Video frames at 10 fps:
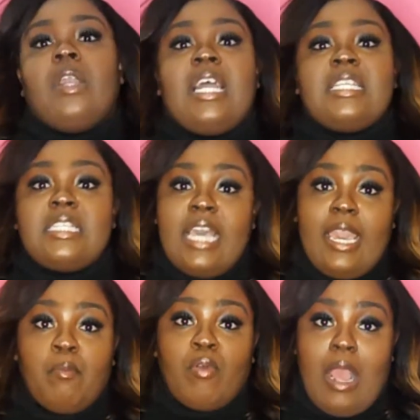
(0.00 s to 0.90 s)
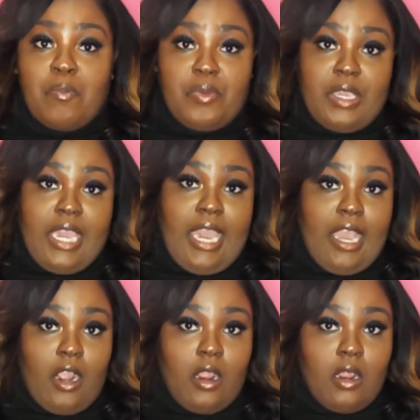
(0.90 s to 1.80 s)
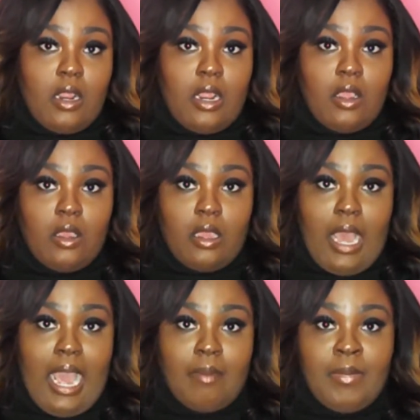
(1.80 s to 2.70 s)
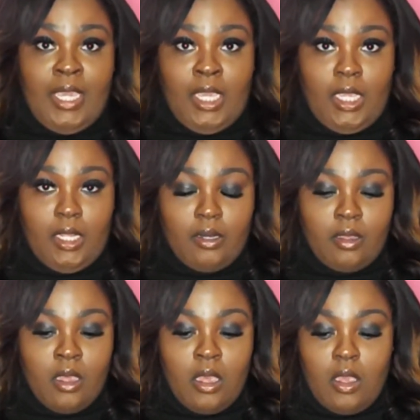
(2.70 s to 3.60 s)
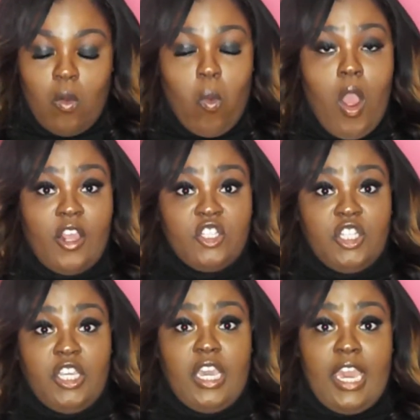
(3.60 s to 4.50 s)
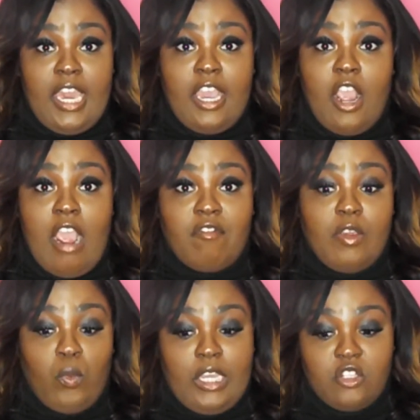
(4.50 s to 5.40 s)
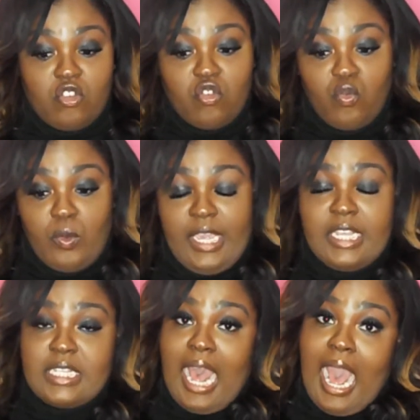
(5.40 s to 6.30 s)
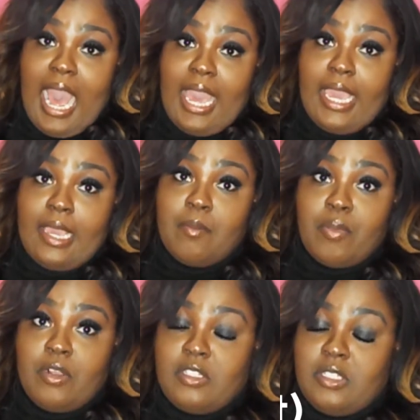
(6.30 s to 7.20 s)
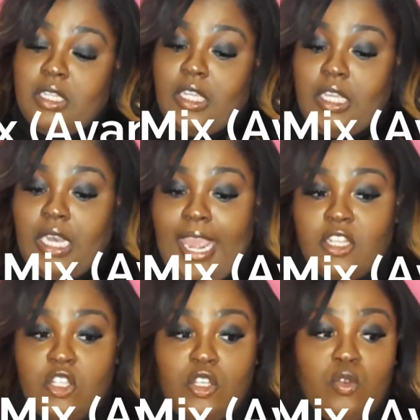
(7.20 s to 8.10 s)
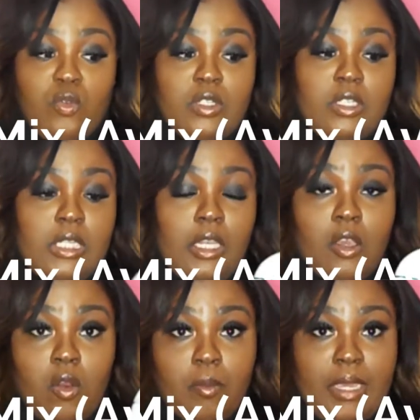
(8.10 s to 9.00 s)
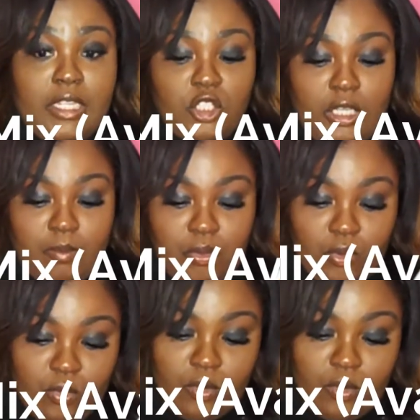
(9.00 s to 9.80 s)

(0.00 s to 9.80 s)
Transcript: I say proper care, I mean washing your hair every week to 2 weeks. I personally like to use silicone mix shampoo